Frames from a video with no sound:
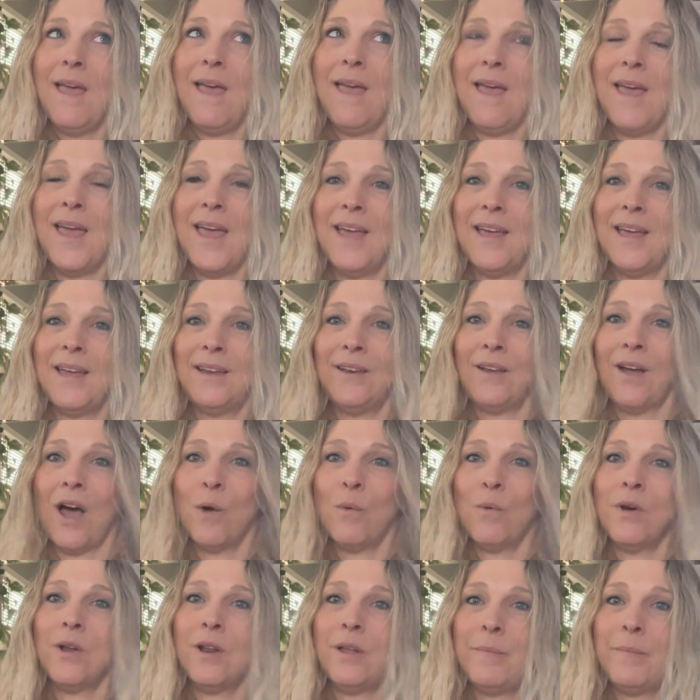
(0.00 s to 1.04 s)
And I
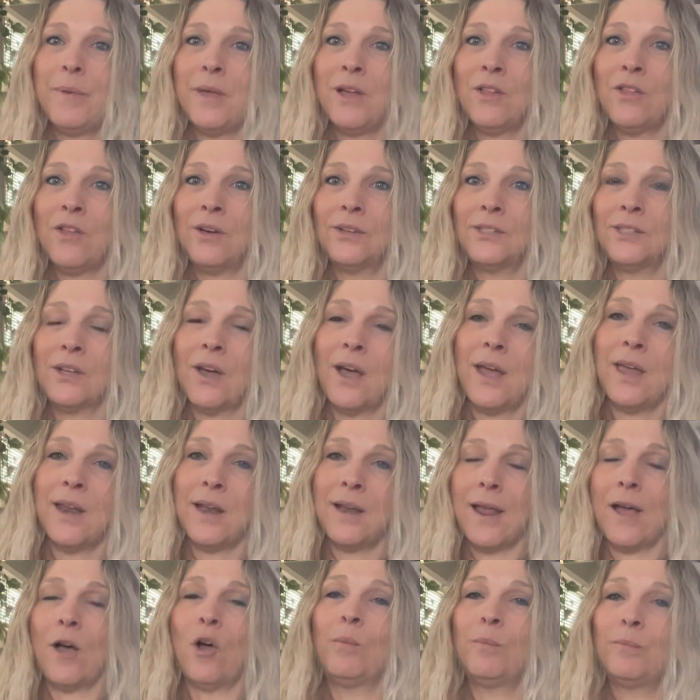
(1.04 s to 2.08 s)
want to be alongside and
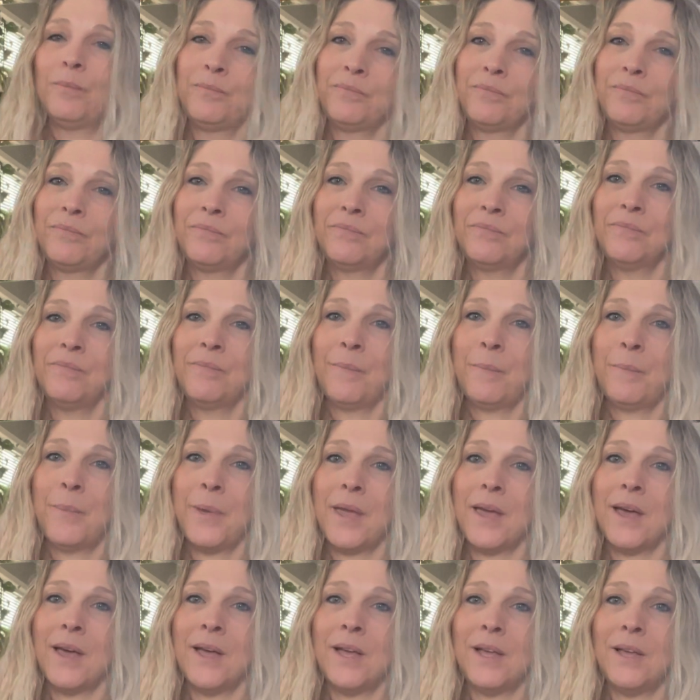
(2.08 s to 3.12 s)
help
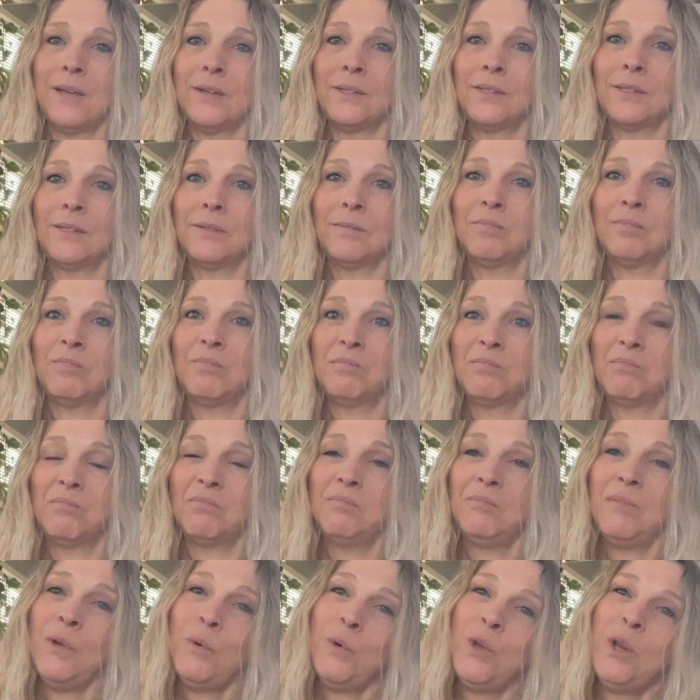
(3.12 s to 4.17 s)
because
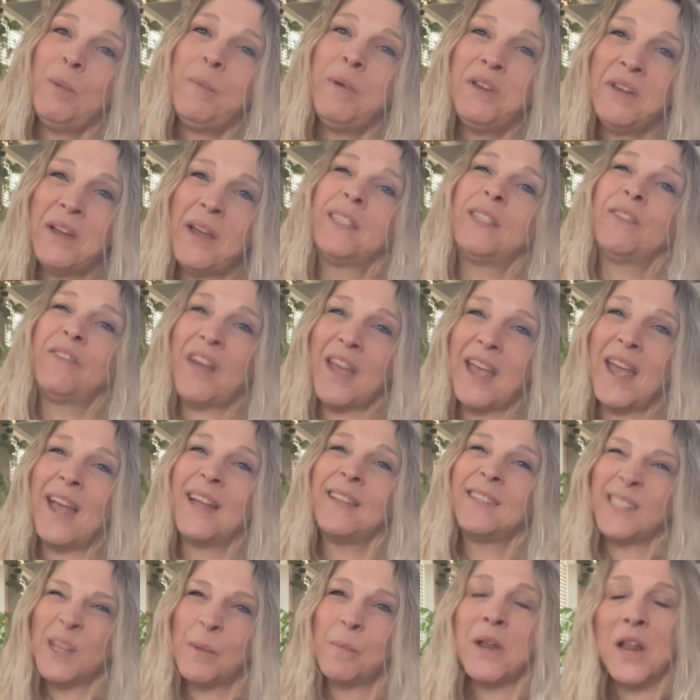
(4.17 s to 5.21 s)
it would have been nice if I had
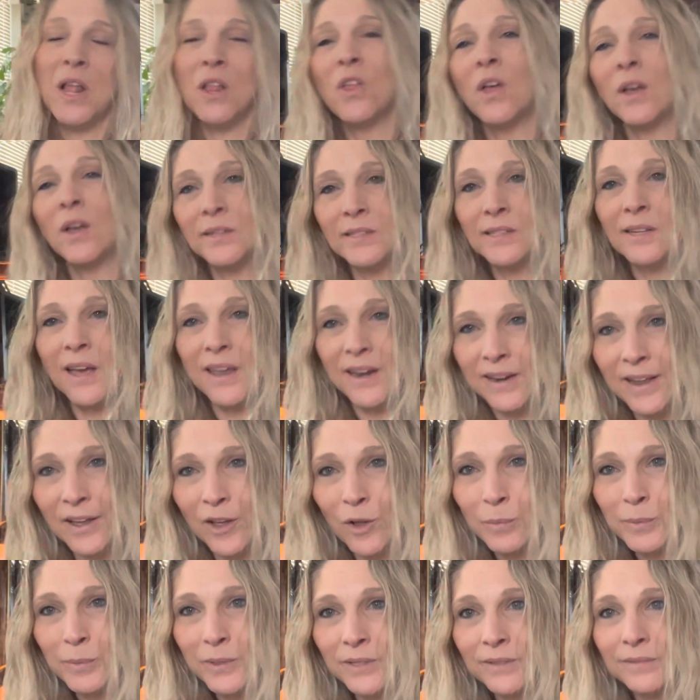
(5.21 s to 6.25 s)
somebody alongside and
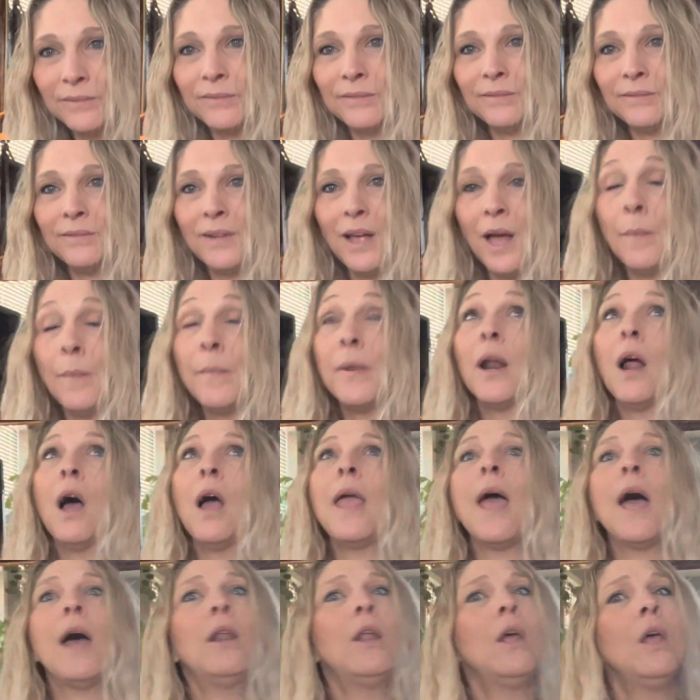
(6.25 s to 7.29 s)
helped. I mean, I
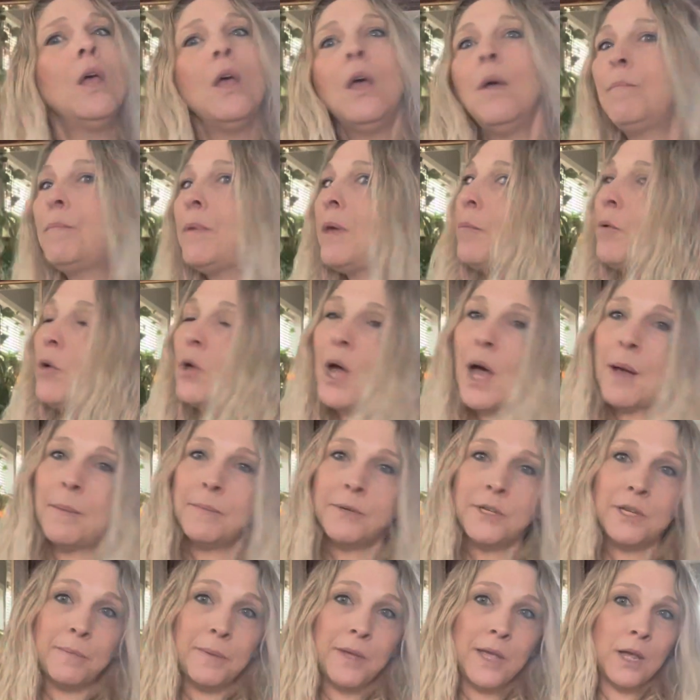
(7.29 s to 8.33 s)
had people come
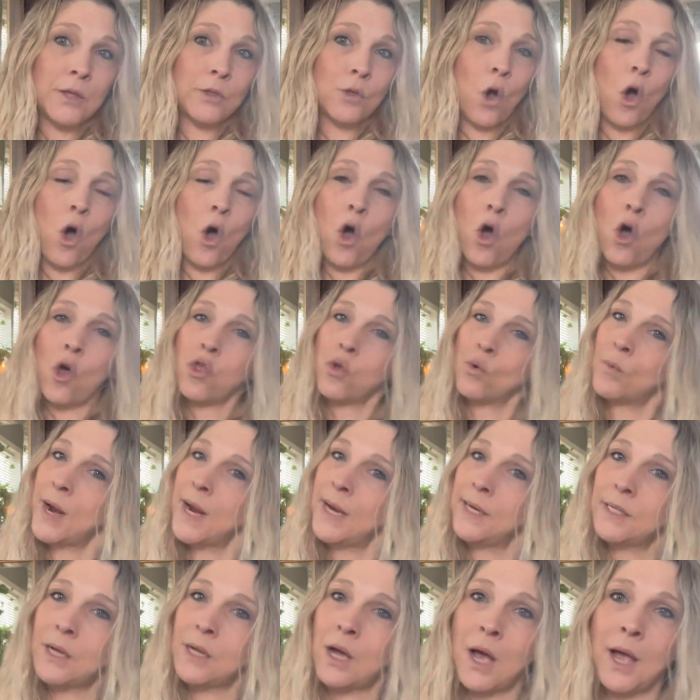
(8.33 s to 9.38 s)
to me at all the
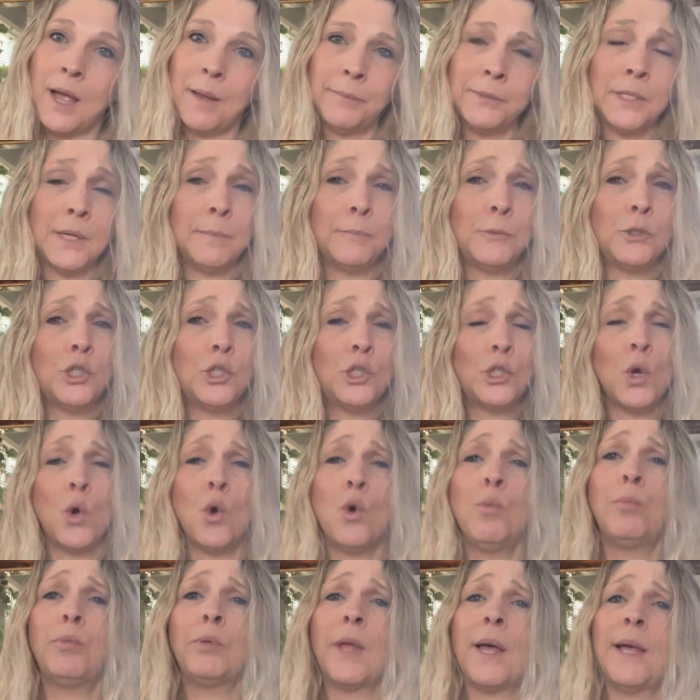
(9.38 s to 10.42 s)
right times, and I'm
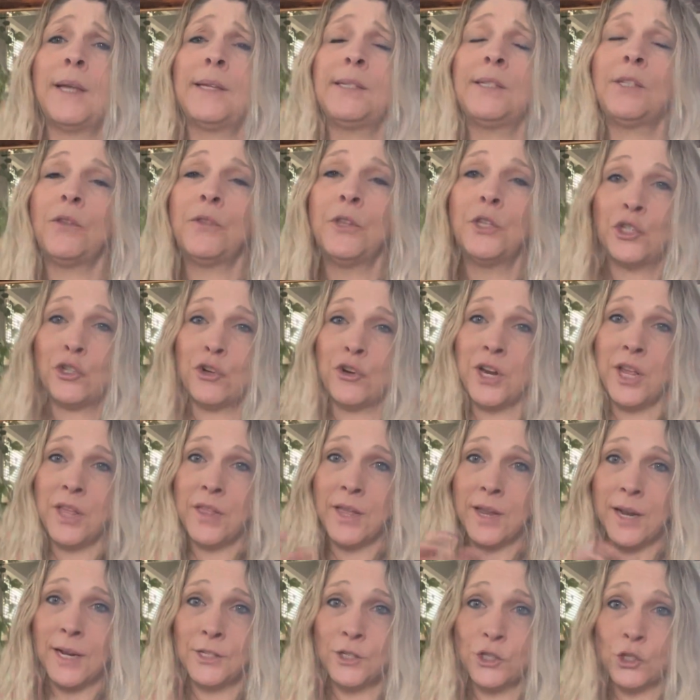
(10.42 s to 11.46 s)
so blessed on the journey
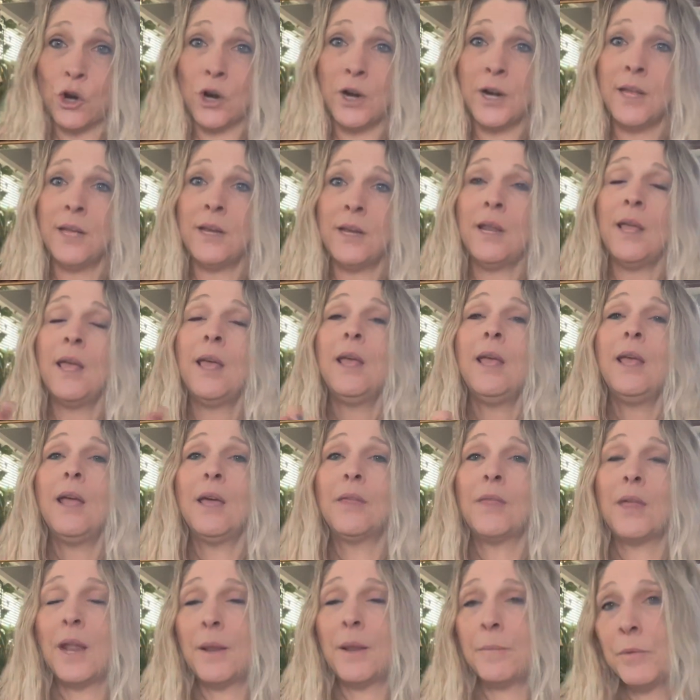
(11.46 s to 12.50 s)
that I started
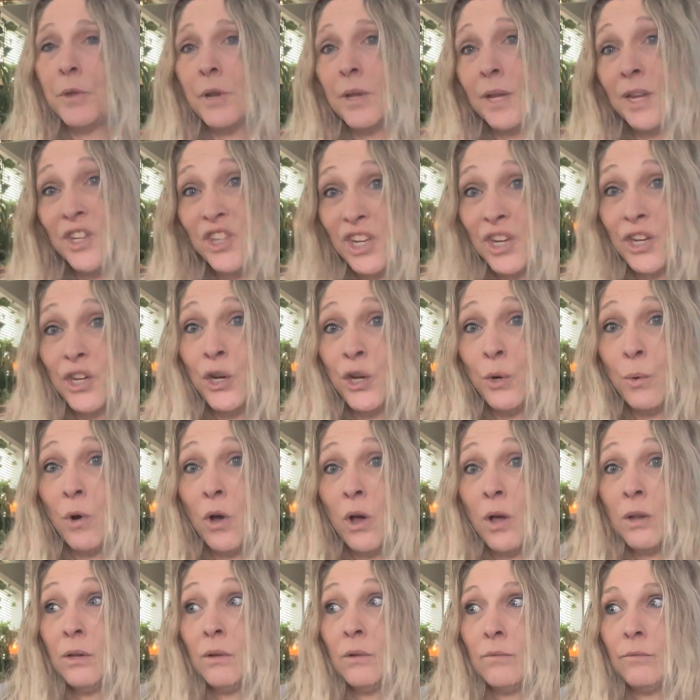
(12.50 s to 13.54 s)
and that I'm going to continue
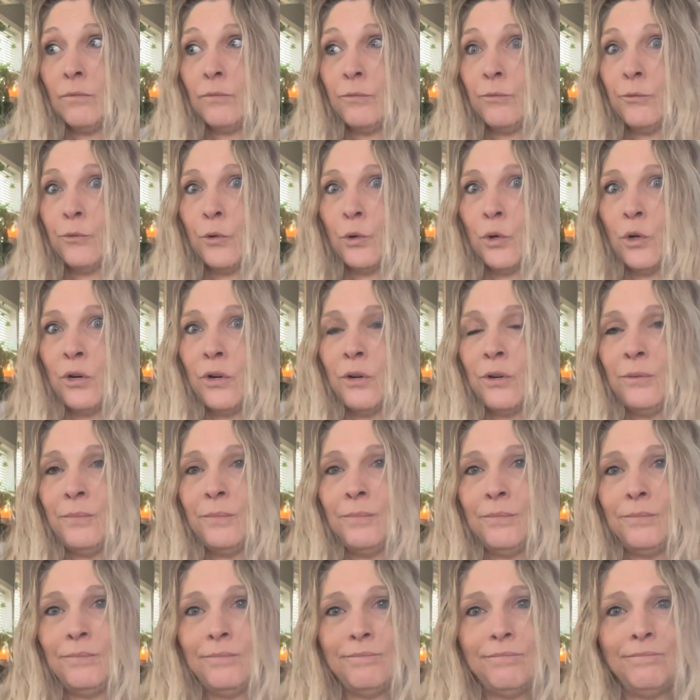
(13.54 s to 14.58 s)
on for
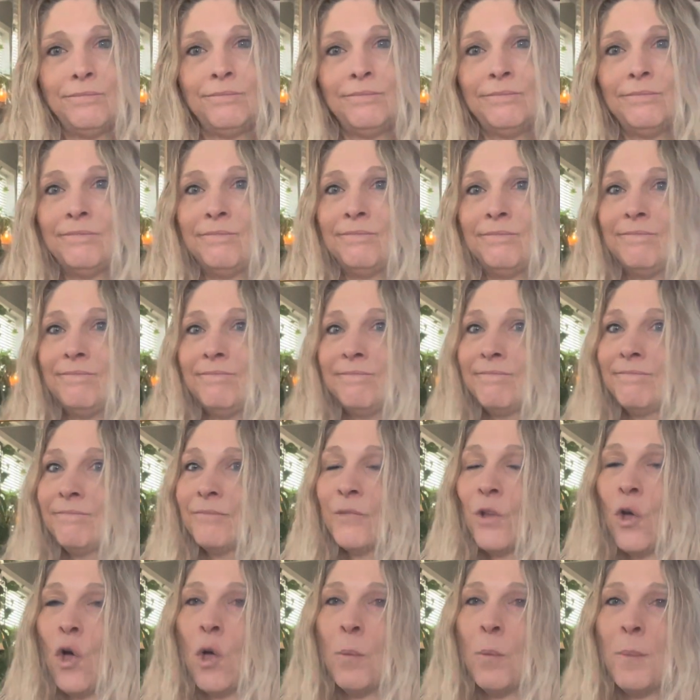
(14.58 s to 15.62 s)

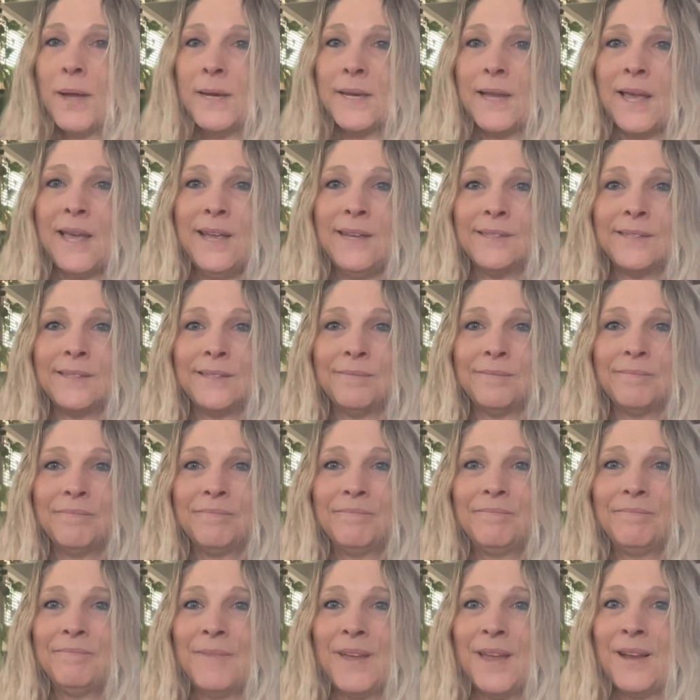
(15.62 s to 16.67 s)
all my days
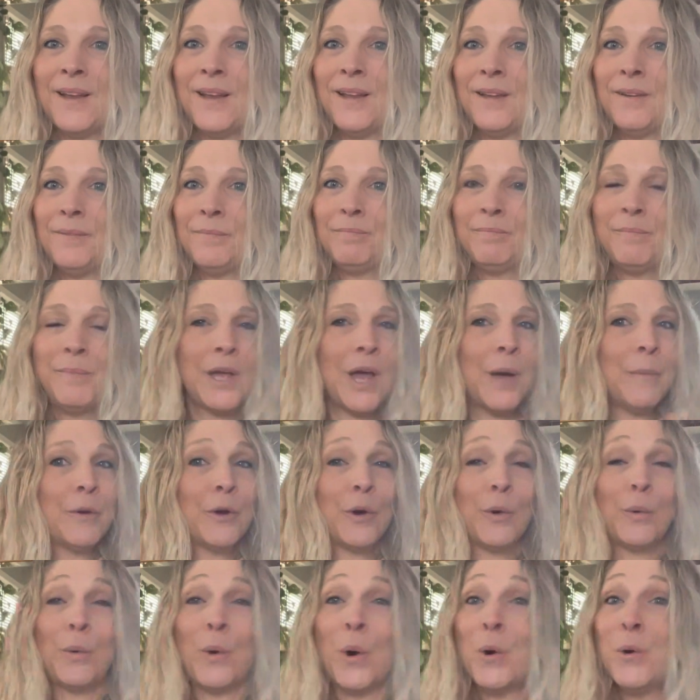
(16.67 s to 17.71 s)
and become a
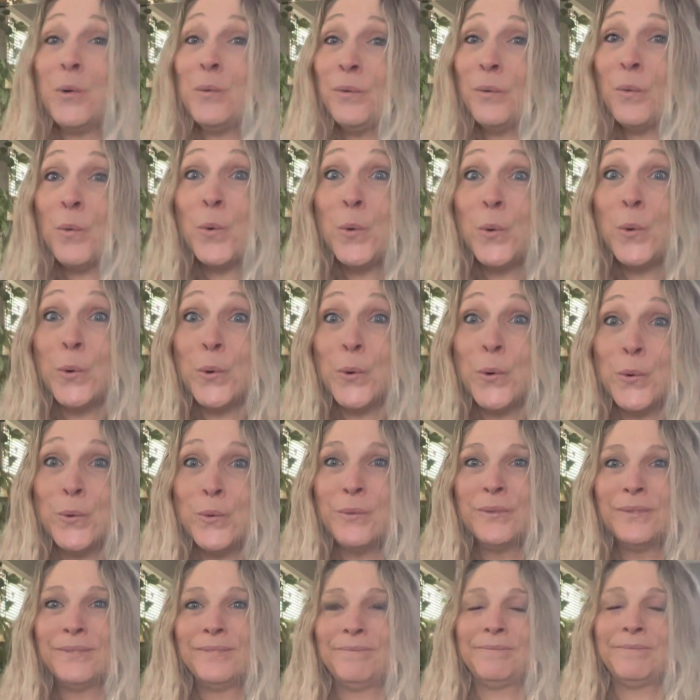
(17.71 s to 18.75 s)
crone. Ooh,
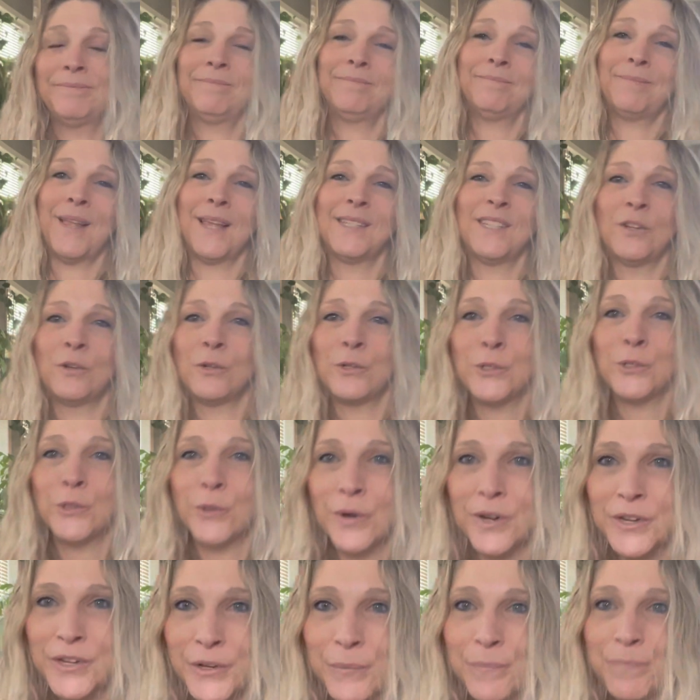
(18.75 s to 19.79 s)
that's in our
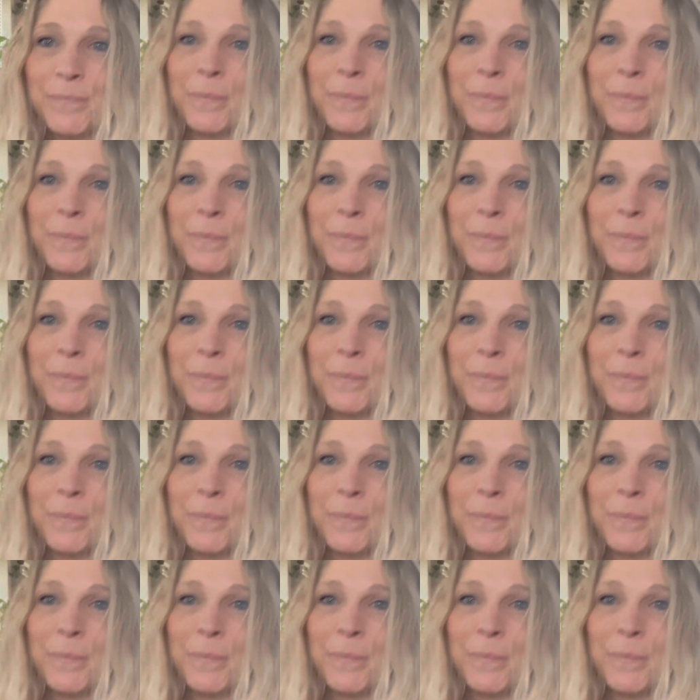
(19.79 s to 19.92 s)
story, too.